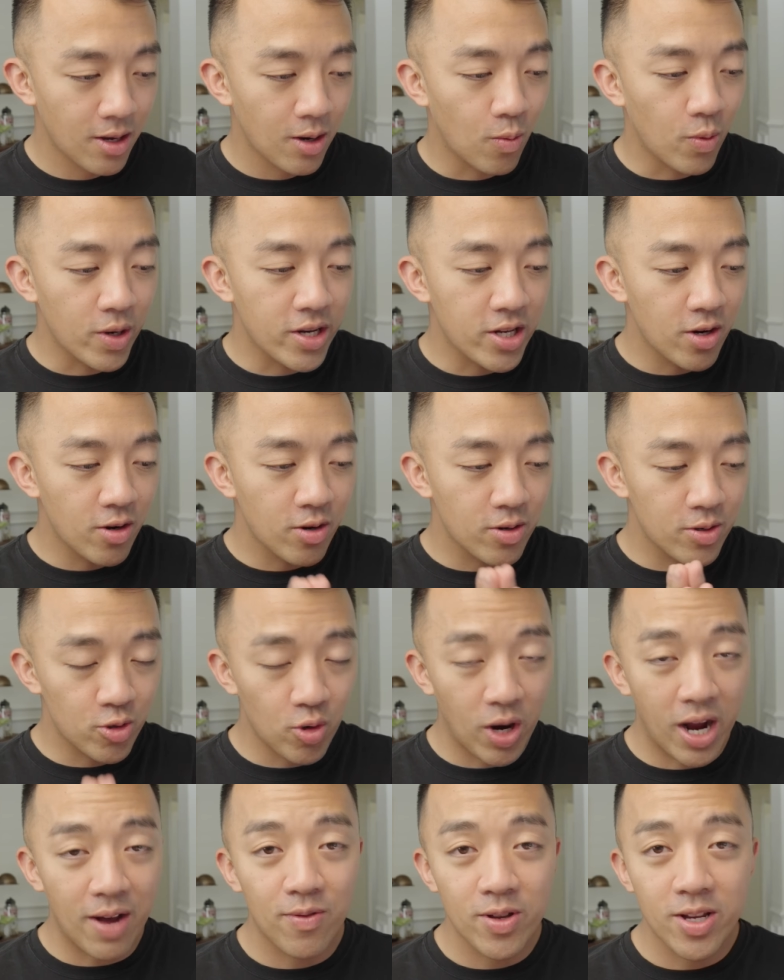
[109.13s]
when you're
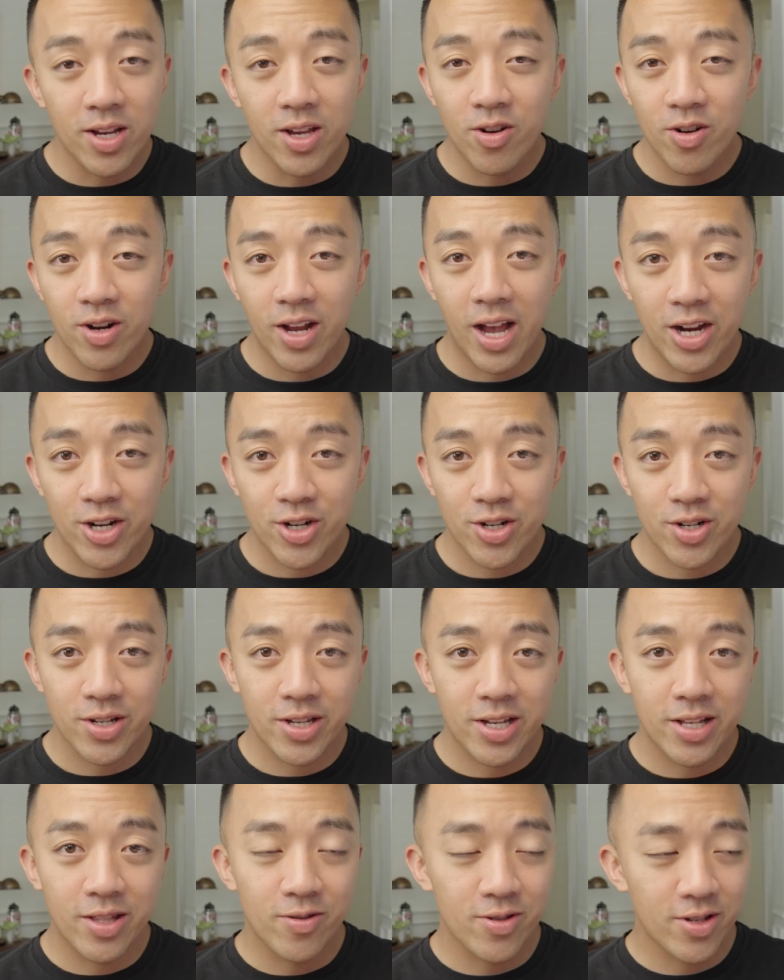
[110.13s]
traveling
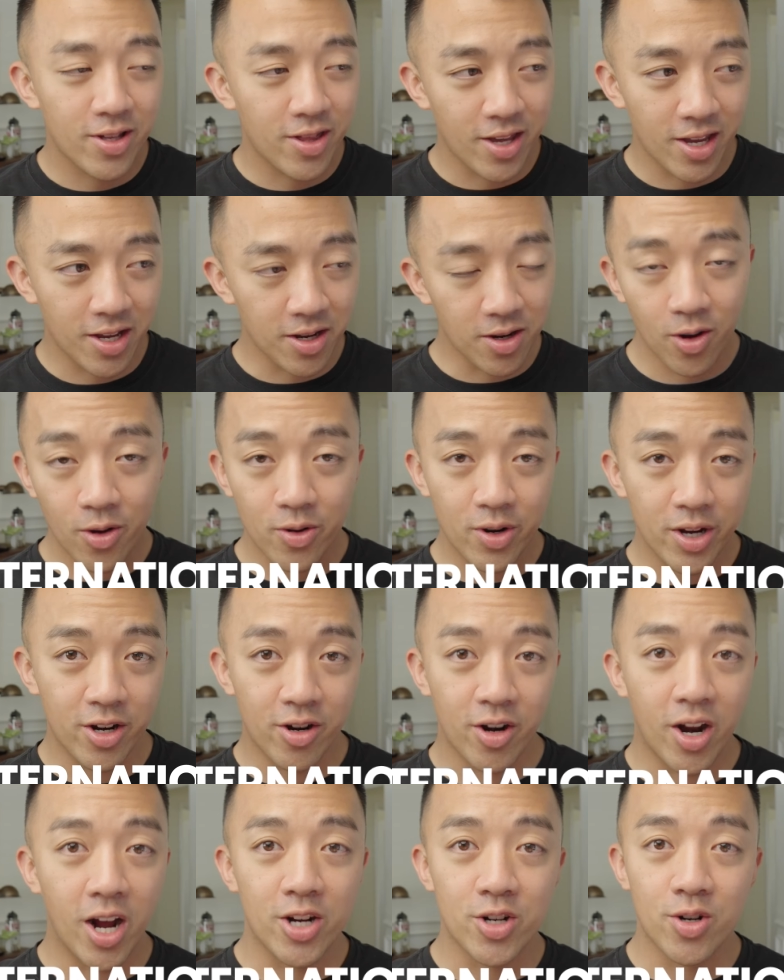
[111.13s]
internationally, there's a thing called
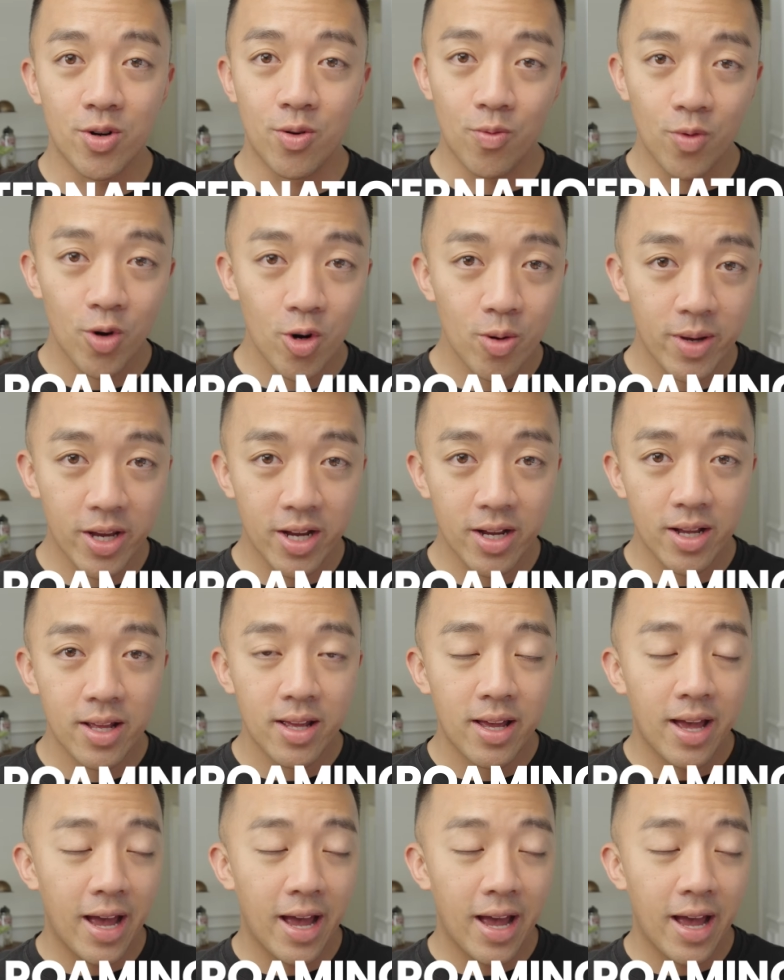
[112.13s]
international roaming,